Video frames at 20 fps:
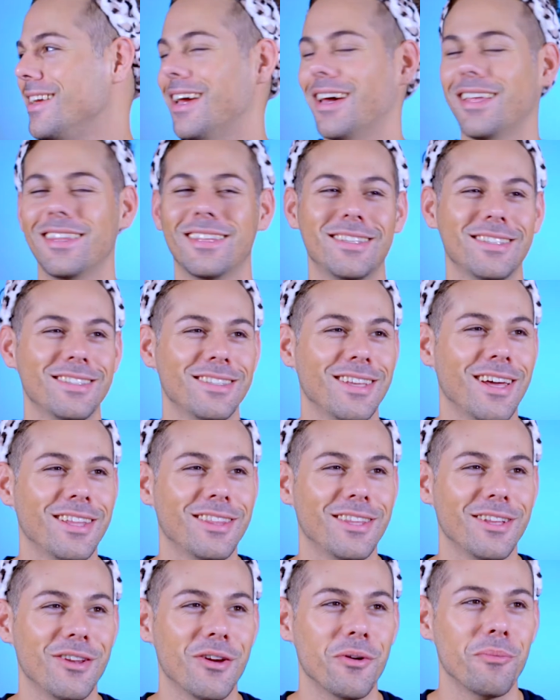Yeah, this is not
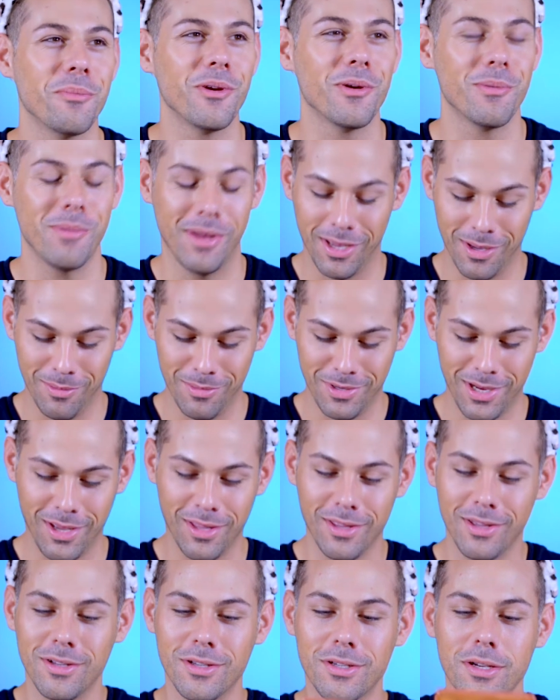the no mirror makeup
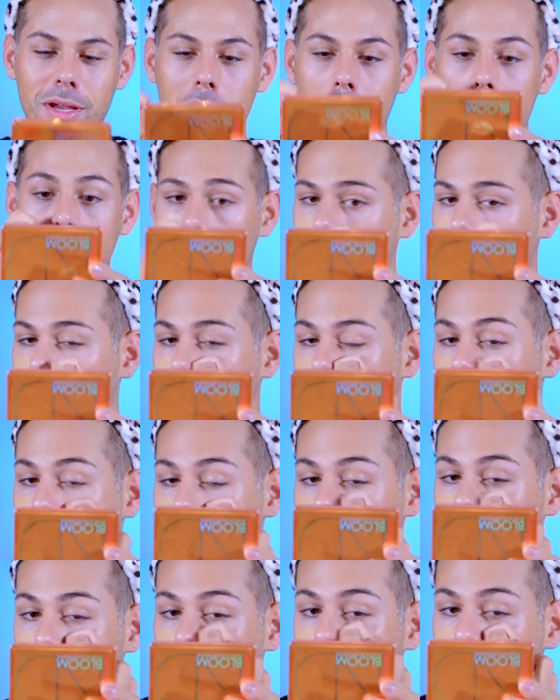challenge. And I'm
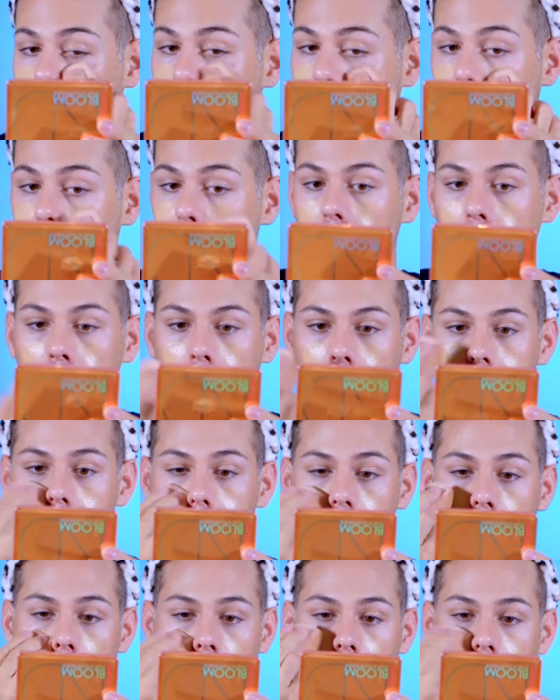just gonna stamp on both
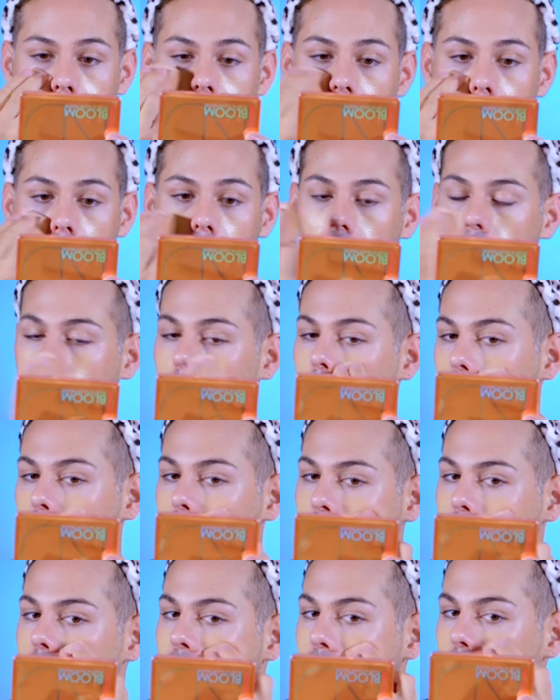sides and
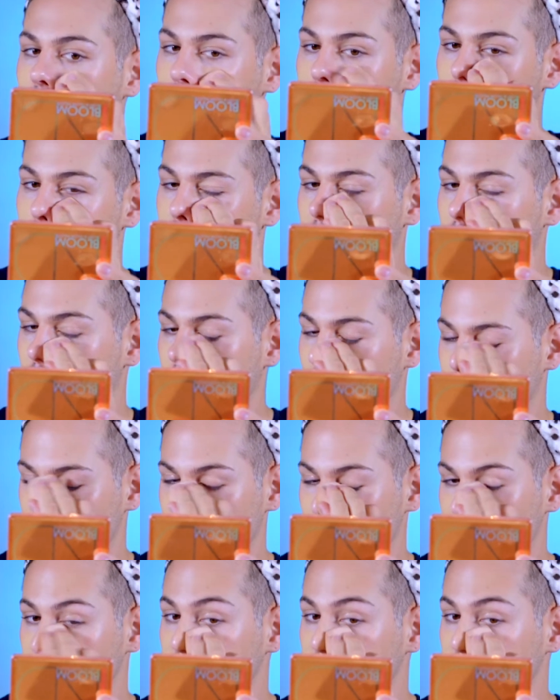evenly spread it out.